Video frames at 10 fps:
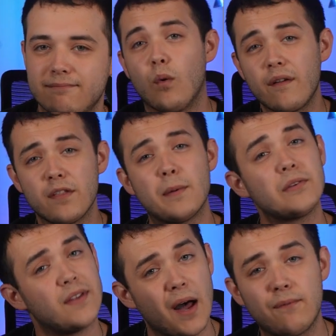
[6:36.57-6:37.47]
One of the
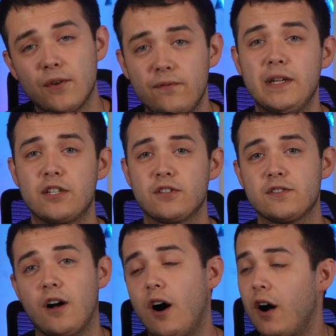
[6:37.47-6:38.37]
most helpful
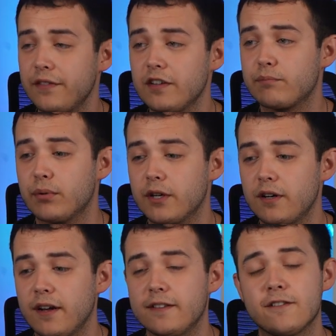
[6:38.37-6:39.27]
features on this
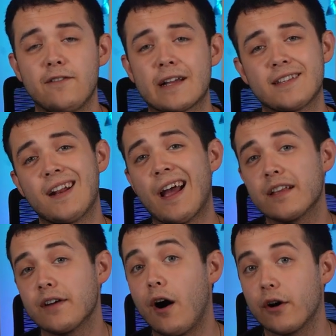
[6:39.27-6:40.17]
printer is the fact that it
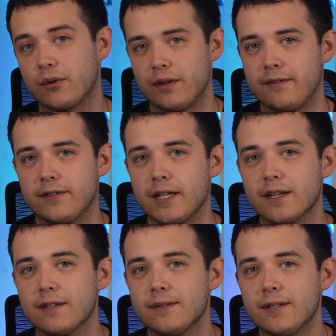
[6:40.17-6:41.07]
has auto-leveling.